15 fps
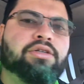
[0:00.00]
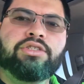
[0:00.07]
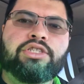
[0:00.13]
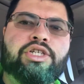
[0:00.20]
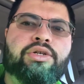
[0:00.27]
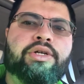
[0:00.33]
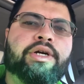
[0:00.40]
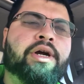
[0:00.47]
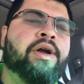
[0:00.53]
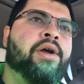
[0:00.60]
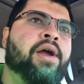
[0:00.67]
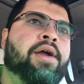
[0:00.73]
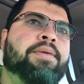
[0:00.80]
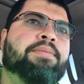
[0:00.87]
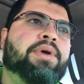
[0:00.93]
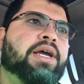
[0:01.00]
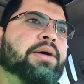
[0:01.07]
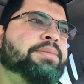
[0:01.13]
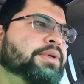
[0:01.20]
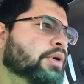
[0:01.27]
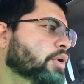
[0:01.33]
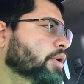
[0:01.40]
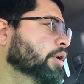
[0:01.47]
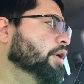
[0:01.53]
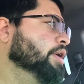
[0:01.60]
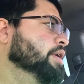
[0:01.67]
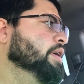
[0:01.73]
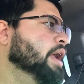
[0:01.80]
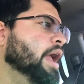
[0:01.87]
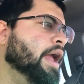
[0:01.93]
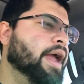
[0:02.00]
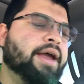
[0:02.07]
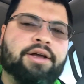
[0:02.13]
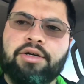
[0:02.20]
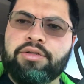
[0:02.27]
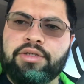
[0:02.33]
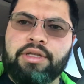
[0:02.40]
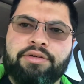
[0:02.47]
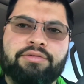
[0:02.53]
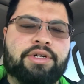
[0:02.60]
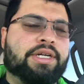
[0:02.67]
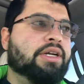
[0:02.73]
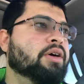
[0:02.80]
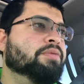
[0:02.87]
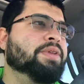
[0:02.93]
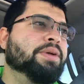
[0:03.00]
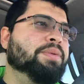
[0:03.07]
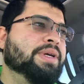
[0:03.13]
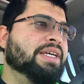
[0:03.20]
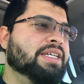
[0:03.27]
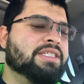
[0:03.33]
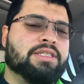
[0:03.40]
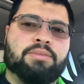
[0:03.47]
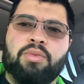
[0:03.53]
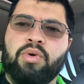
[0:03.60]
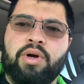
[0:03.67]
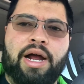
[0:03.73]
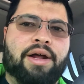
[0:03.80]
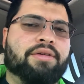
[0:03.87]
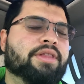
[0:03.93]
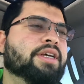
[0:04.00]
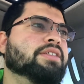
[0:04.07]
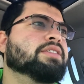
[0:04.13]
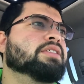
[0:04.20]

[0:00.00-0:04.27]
Junior, pick up an order, and go deliver it, and hopefully we can get some more out of this.